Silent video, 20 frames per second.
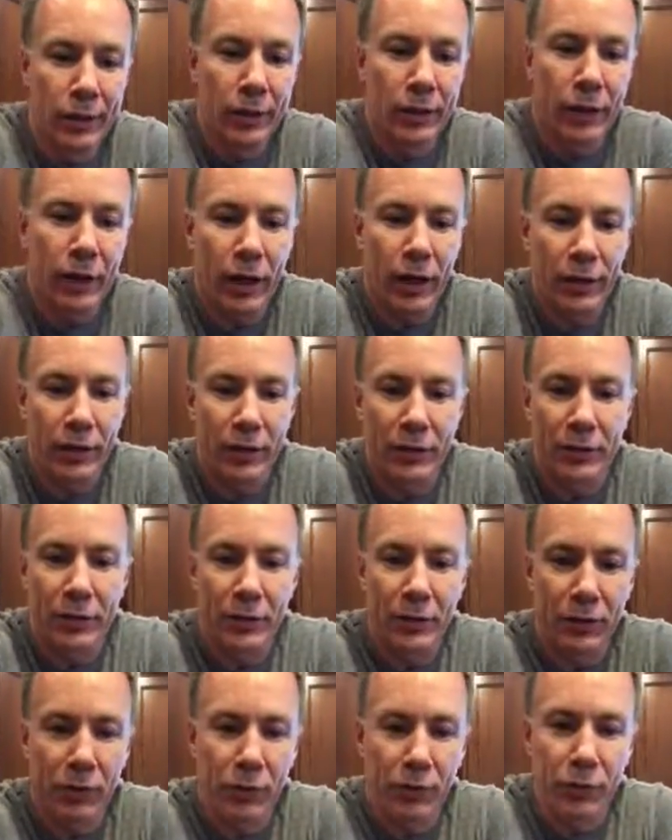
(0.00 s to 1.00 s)
I'll eat
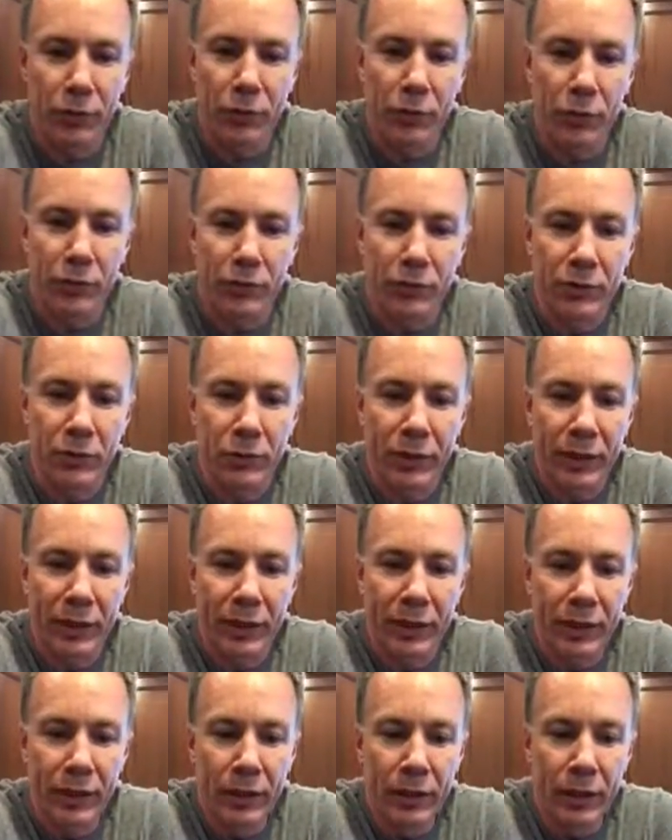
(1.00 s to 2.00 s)
these over the course of the
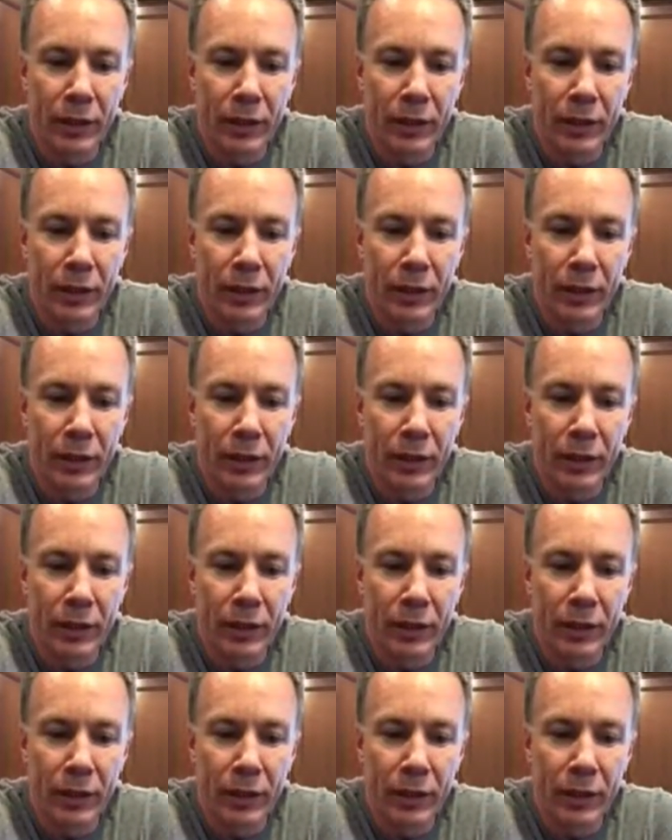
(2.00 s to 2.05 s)
week,